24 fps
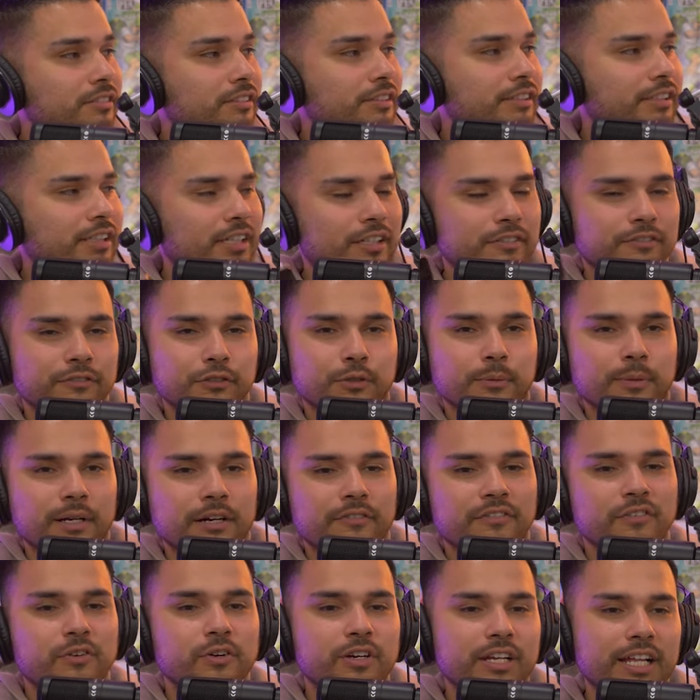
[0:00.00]
He got a four by
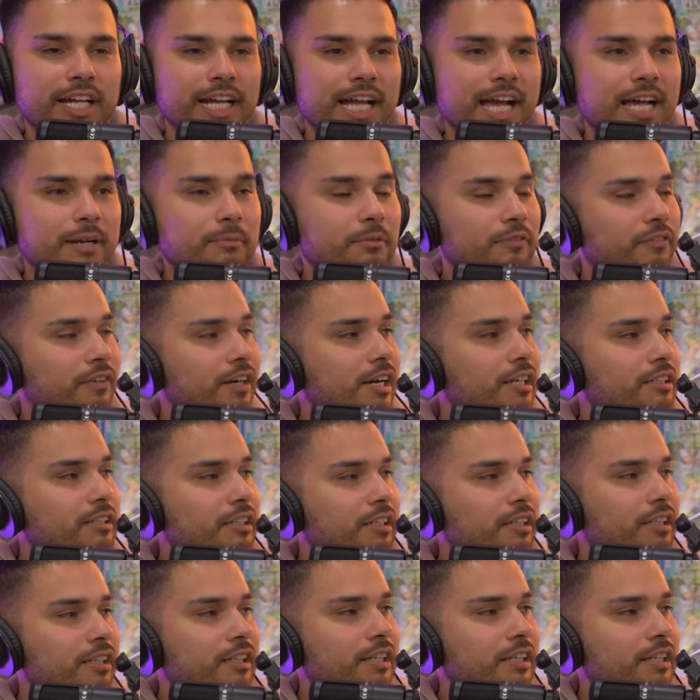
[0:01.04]
four and like animal fries.